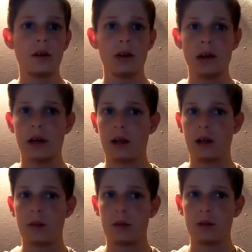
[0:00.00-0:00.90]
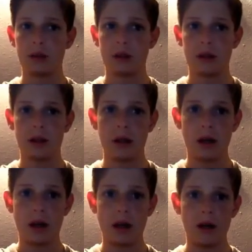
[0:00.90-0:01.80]
like almost
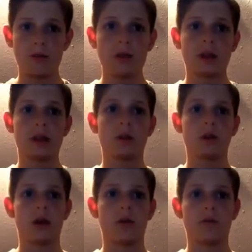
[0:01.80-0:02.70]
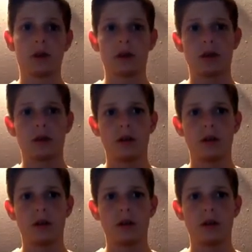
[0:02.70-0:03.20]
every single convert,